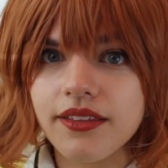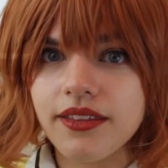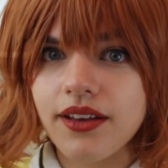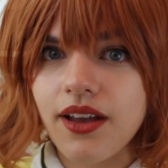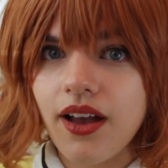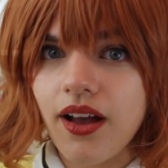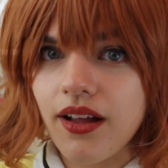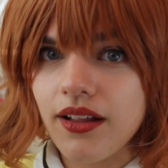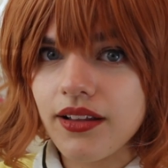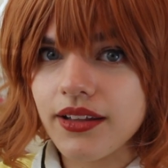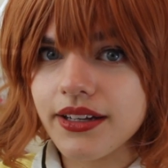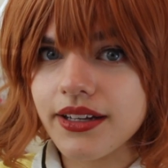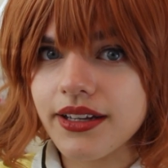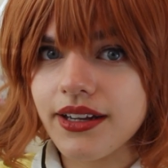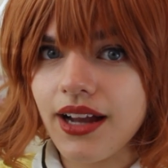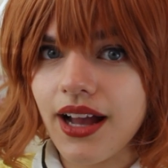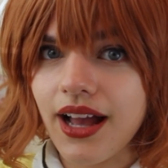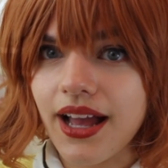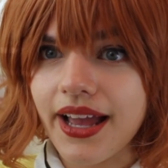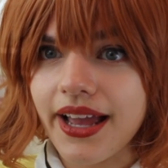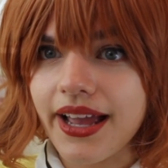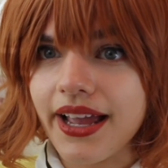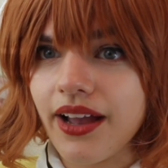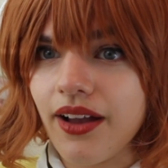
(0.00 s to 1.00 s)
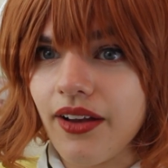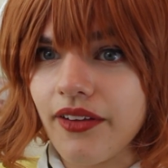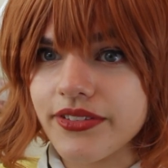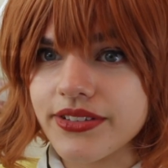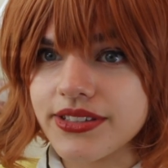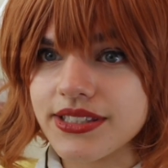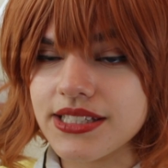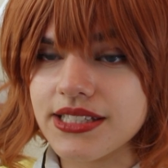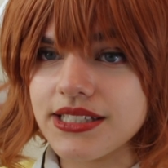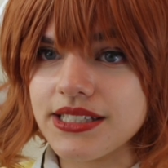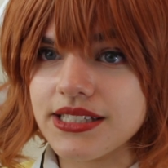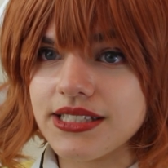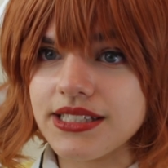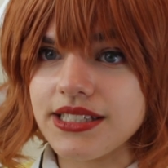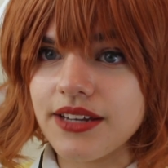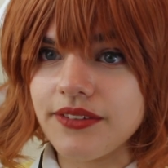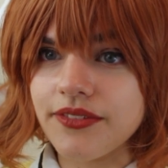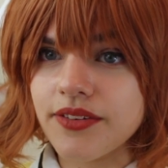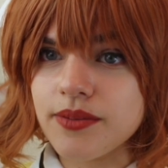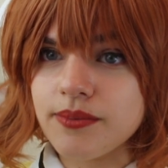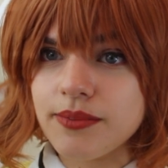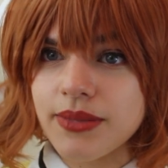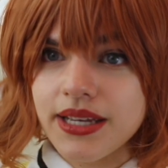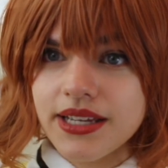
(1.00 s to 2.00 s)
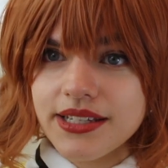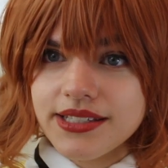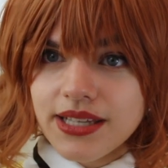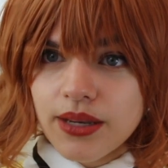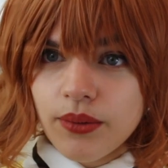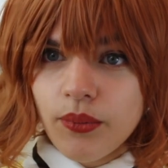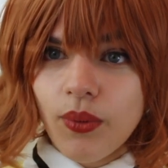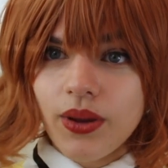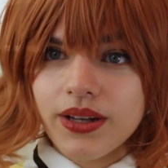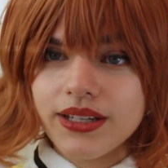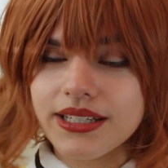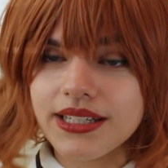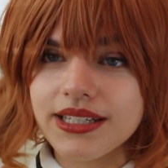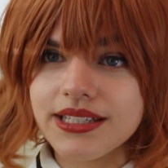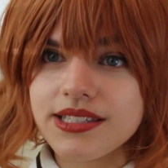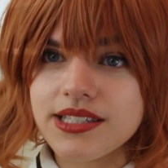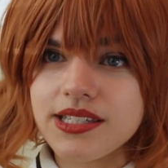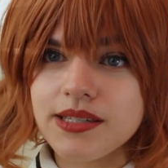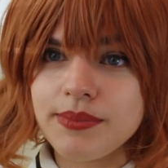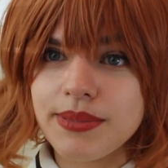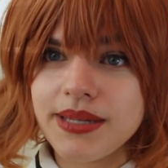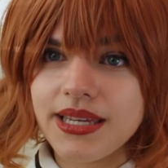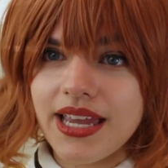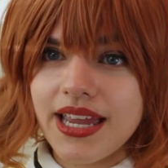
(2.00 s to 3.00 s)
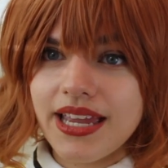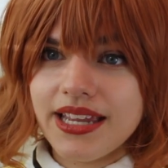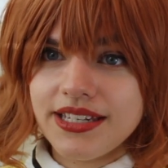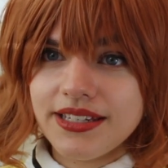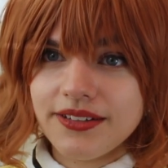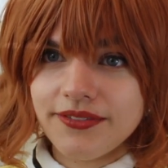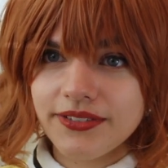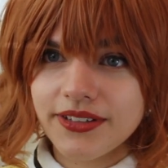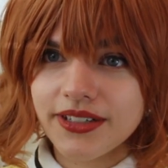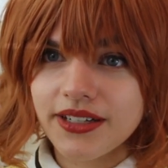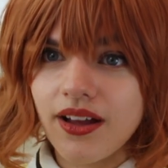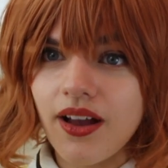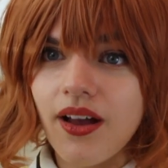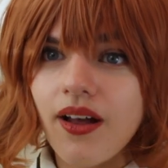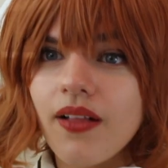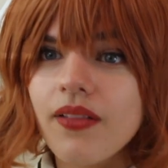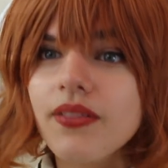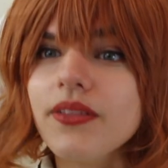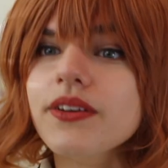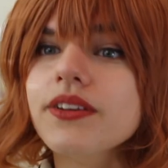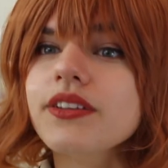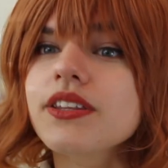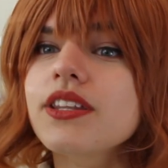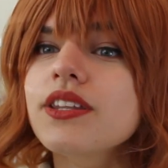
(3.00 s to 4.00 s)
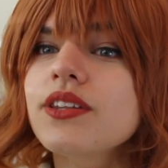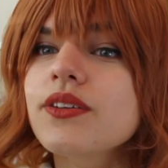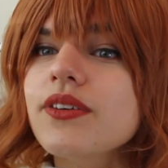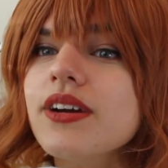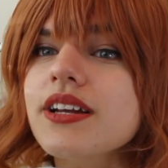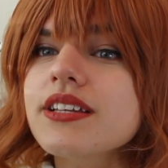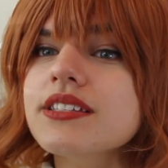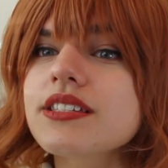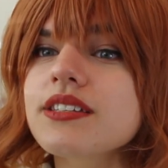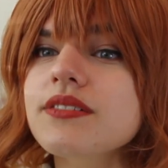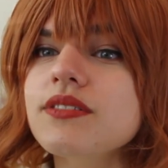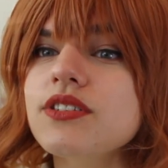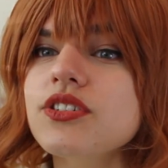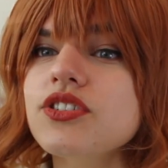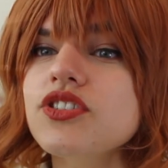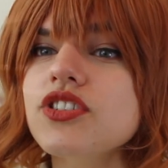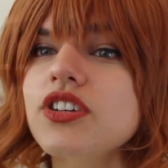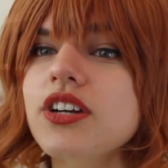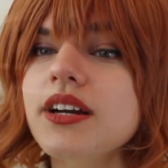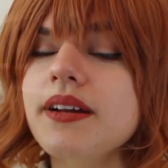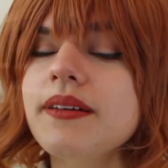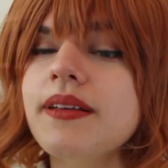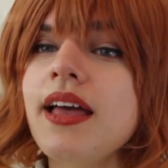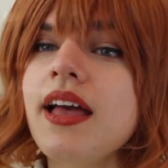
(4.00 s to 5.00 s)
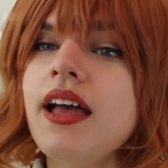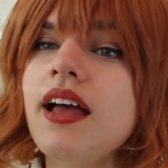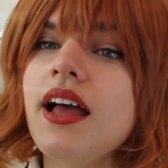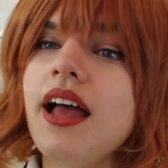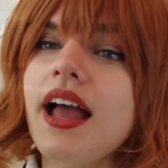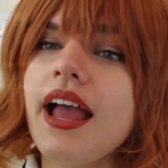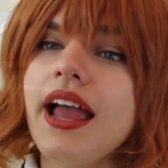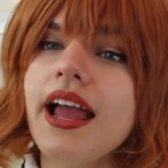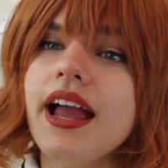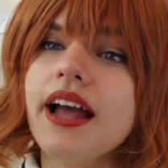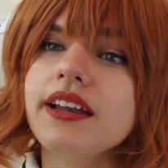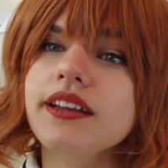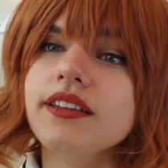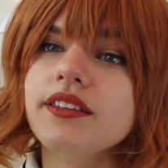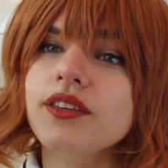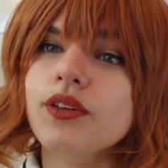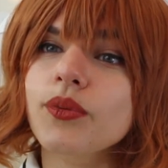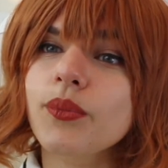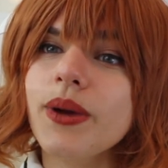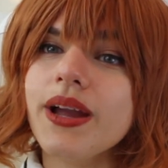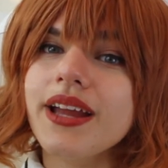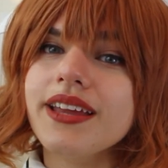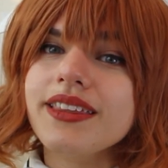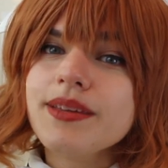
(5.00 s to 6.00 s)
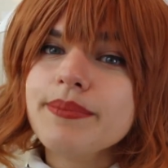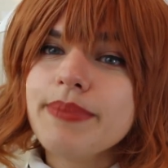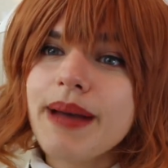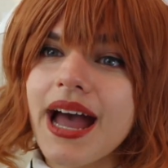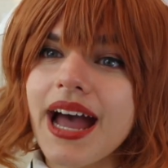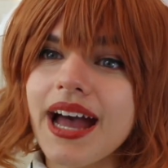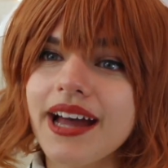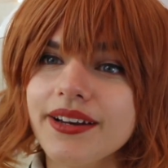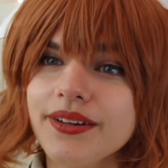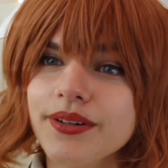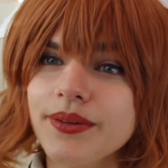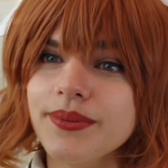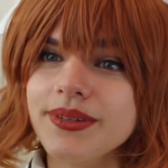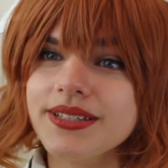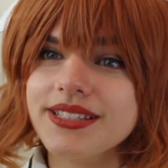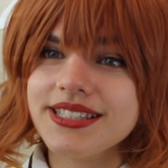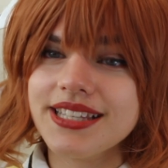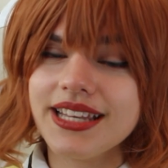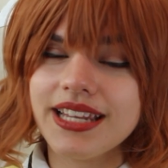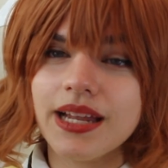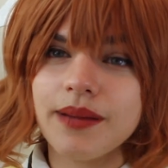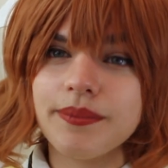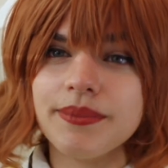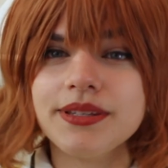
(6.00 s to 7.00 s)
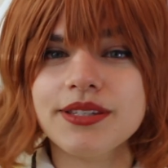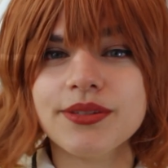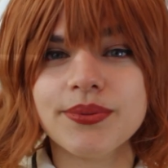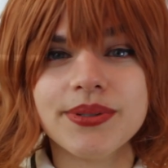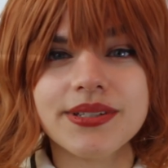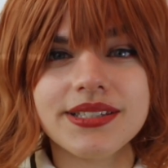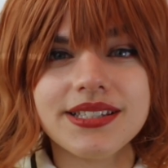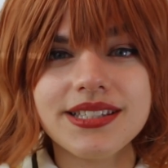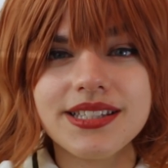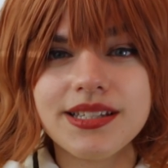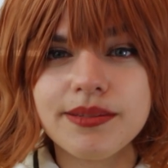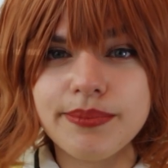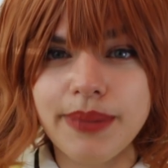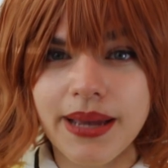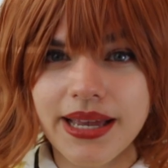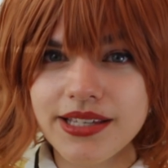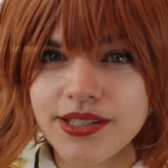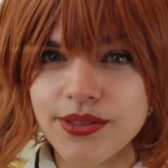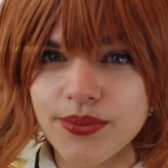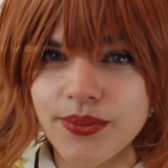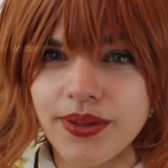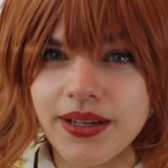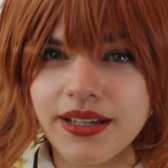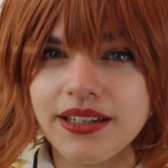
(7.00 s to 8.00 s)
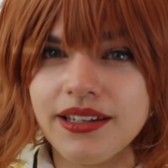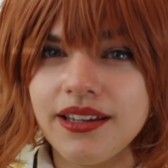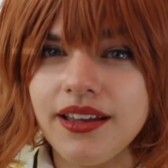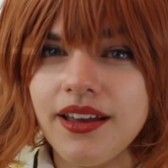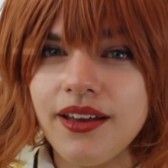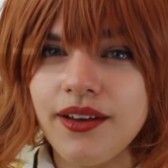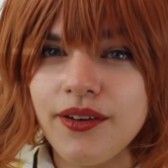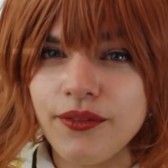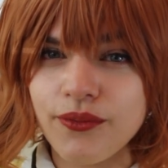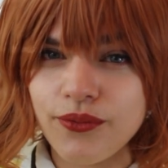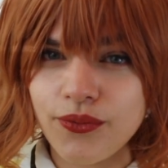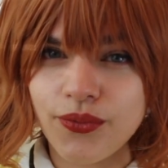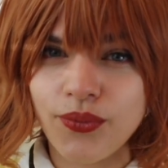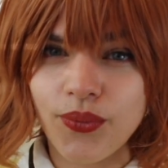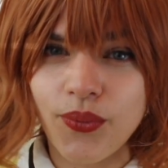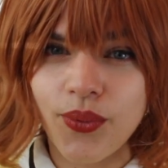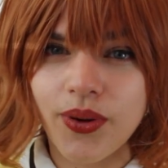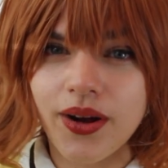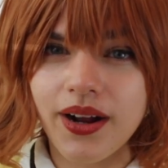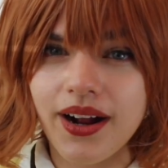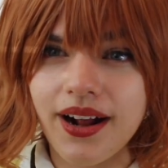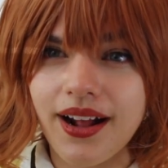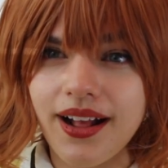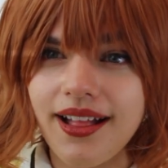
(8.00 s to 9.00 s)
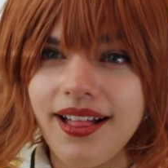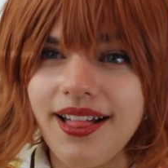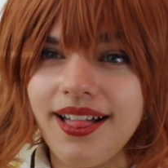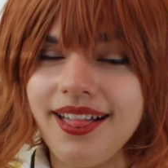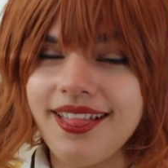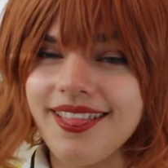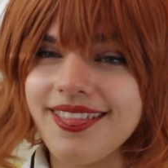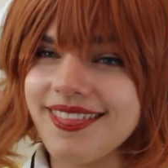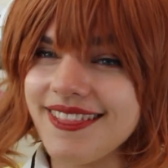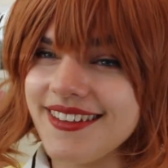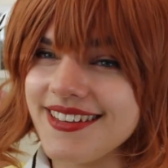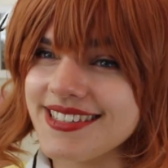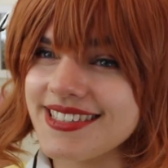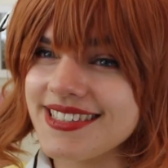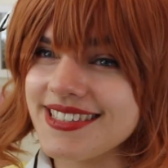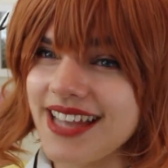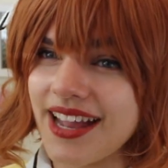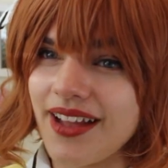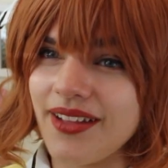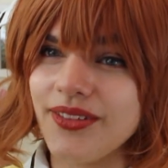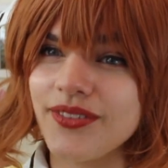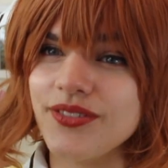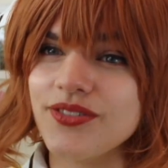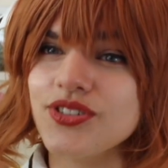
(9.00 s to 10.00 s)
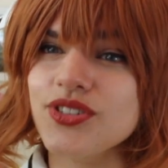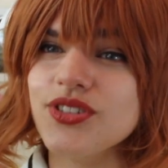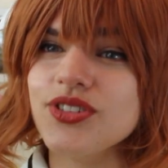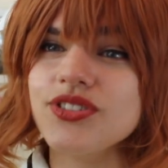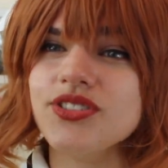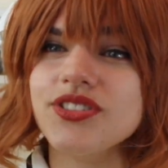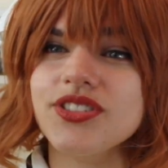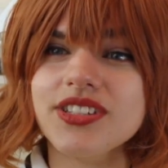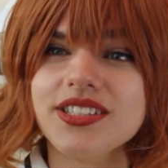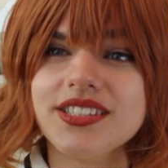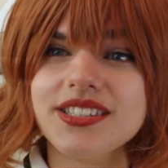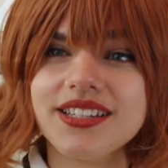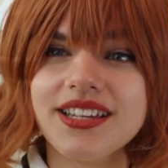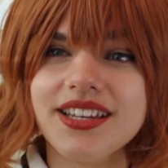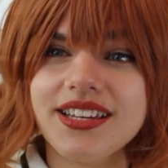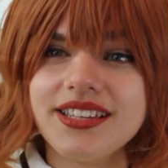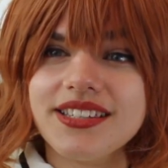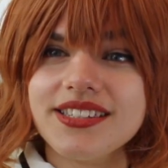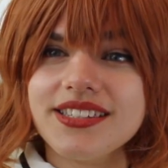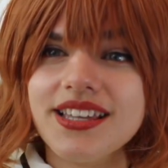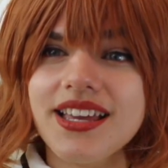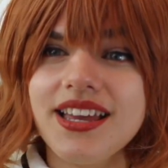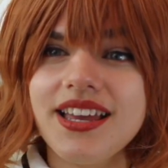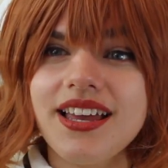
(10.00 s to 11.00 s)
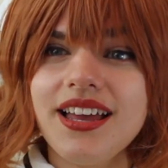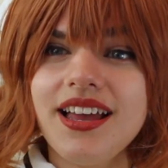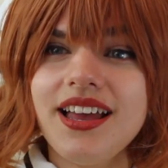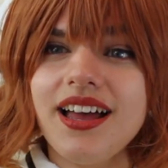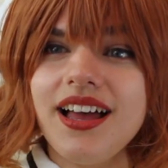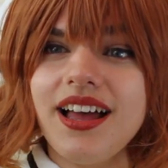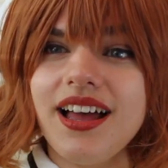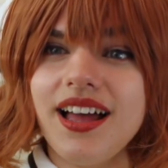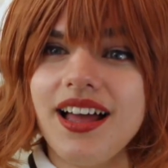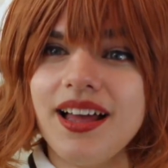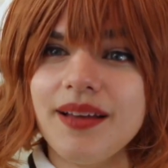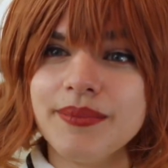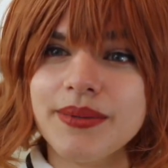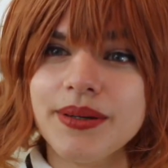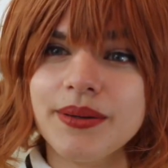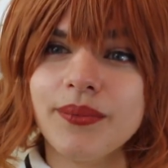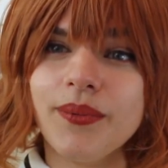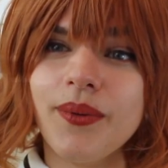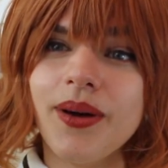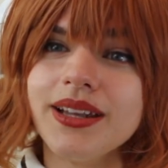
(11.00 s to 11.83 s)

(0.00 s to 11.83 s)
The collar I obviously did different because I wanted it to be a different color than the rest of the shirt, and the way the pattern was set up, this wasn't the best one for this style of shirt just because um, it